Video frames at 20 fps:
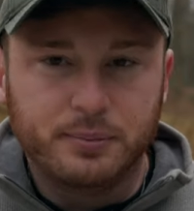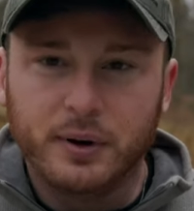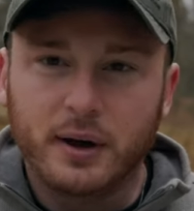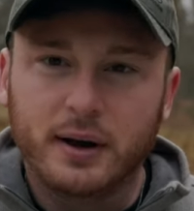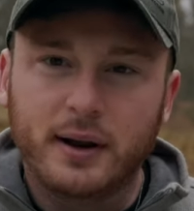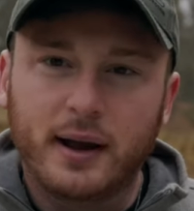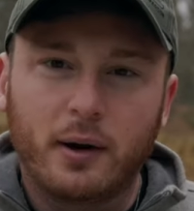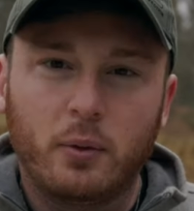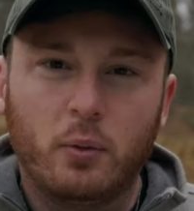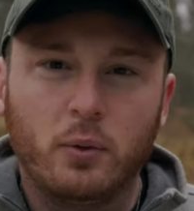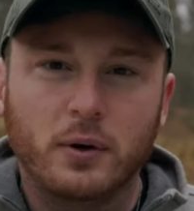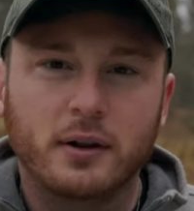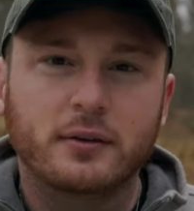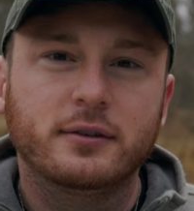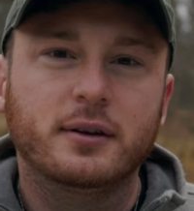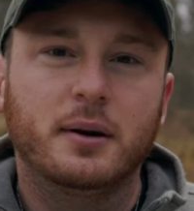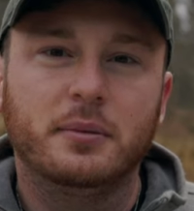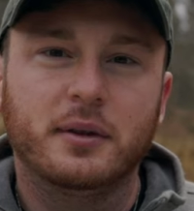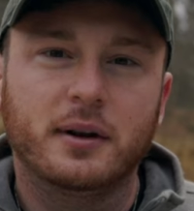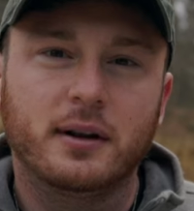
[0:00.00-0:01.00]
But I wanted
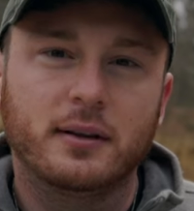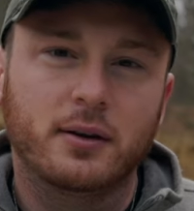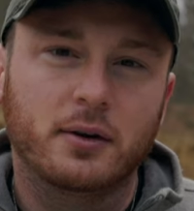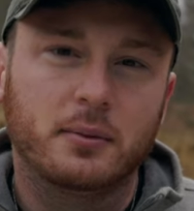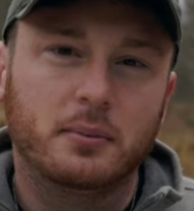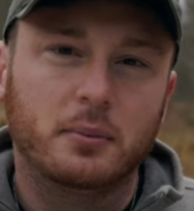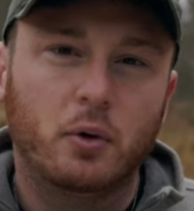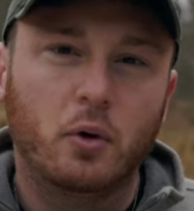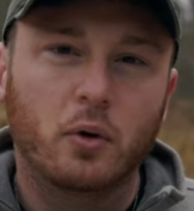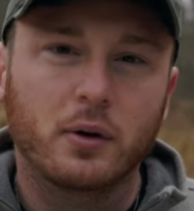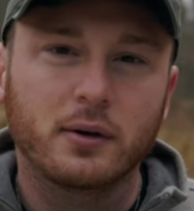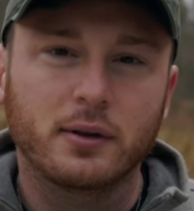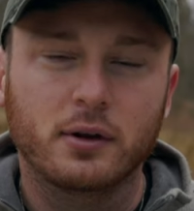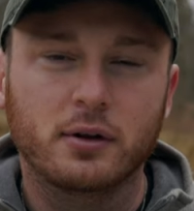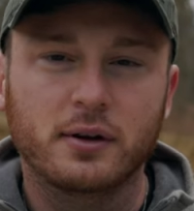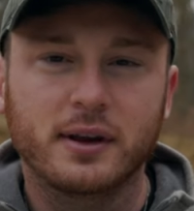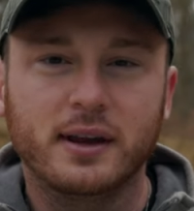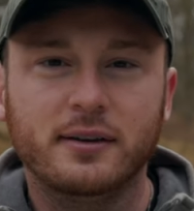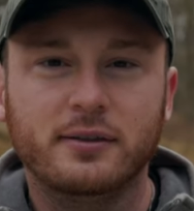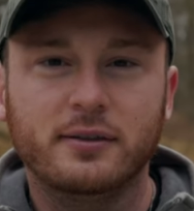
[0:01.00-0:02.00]
something a little more, a
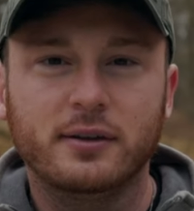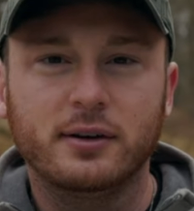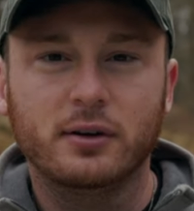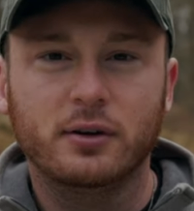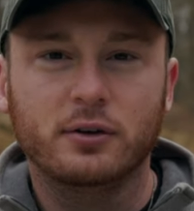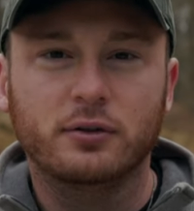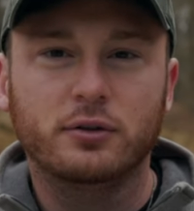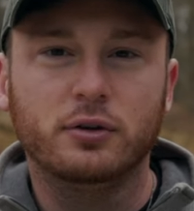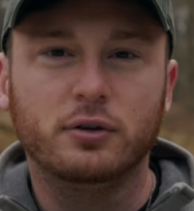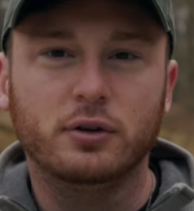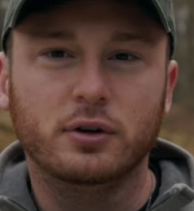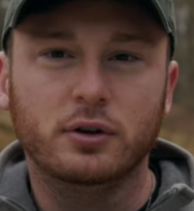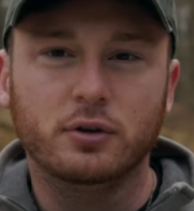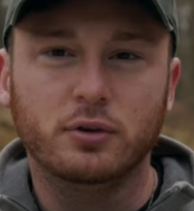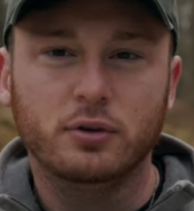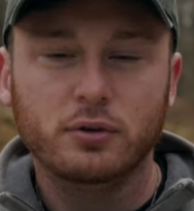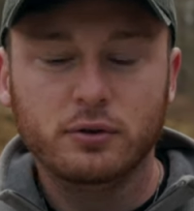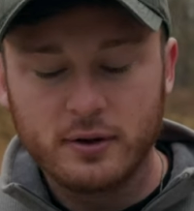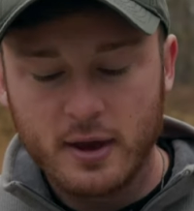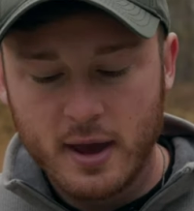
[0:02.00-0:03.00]
little easier to
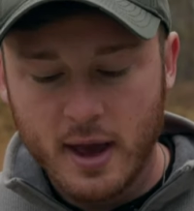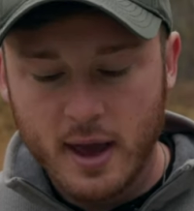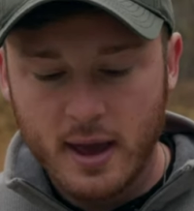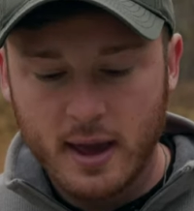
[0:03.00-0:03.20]
use,